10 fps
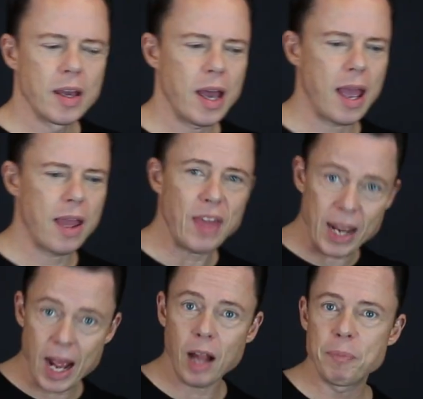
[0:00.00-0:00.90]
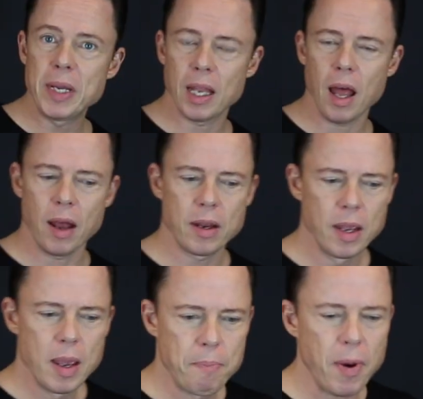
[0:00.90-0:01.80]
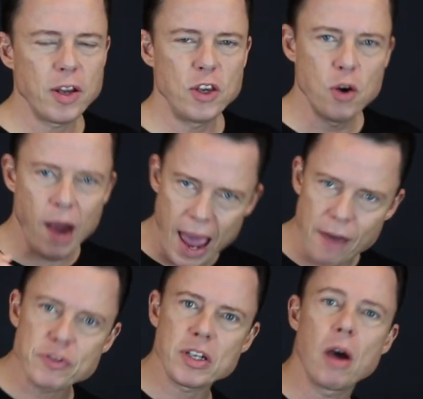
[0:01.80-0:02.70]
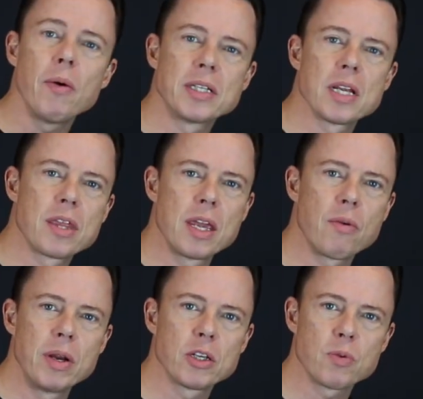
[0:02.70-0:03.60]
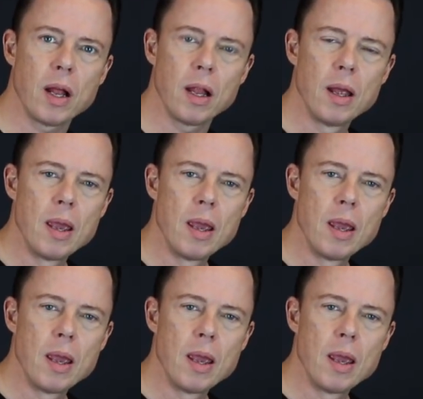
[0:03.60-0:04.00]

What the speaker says: And that helped me a lot. But you have to go into theory as well,